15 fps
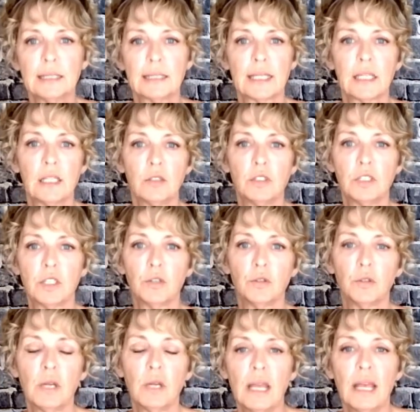that you do,
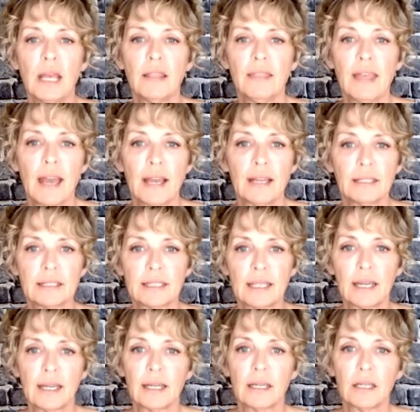that
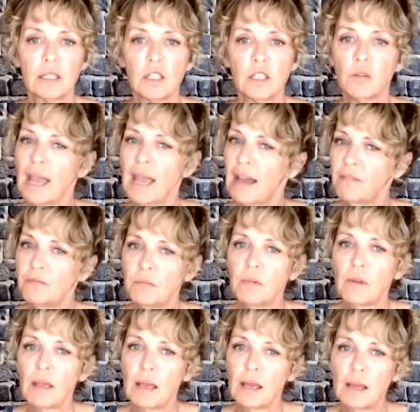you have
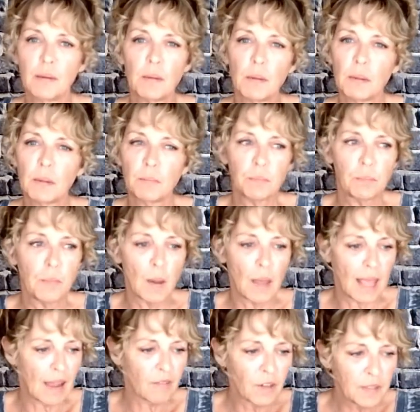
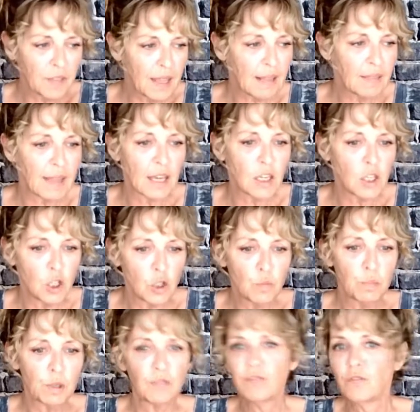everything that you
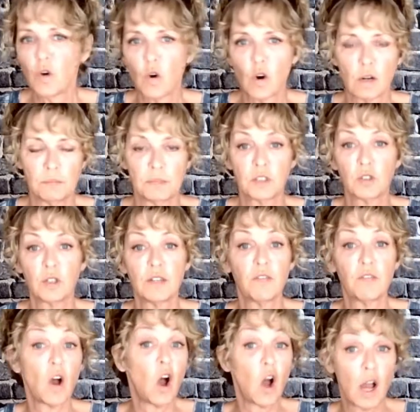perform sort of
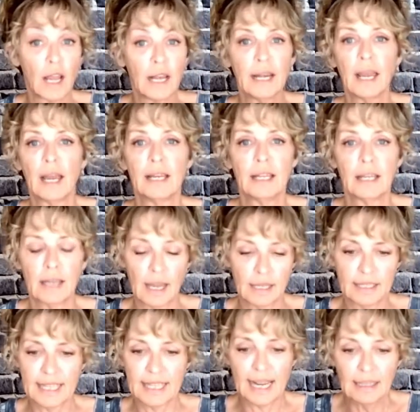on a
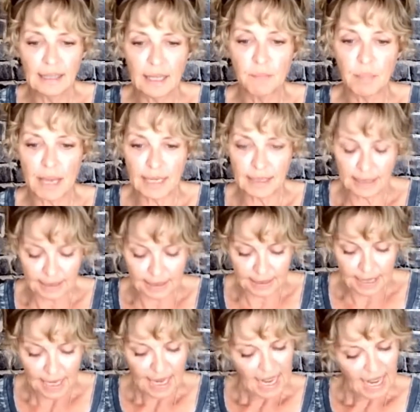daily
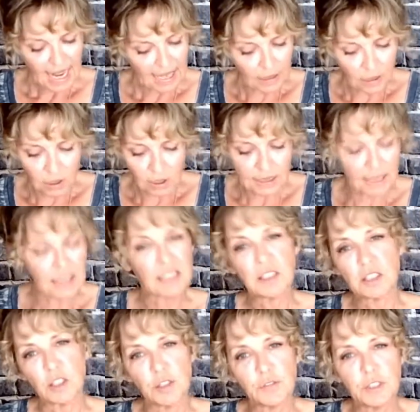basis. It looks at the
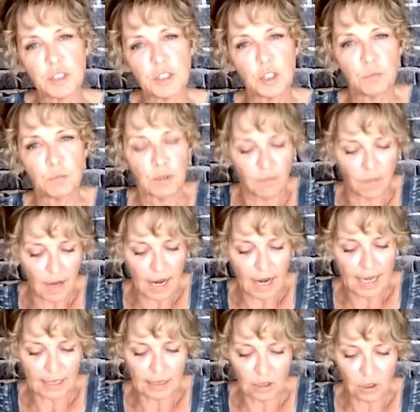service you provide,
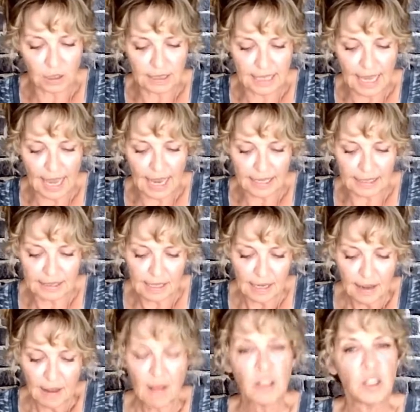it looks at
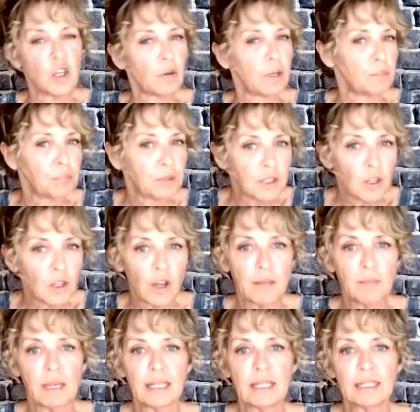your
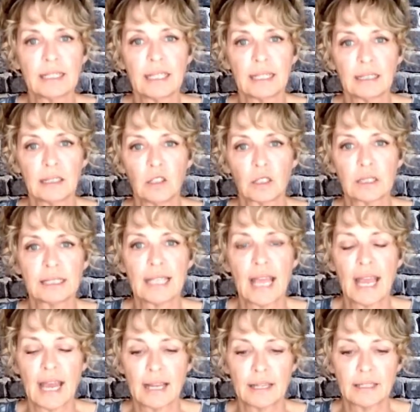employment, it looks
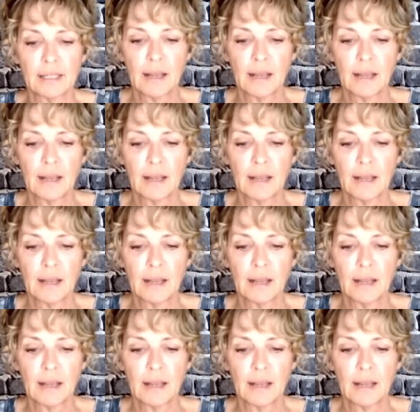at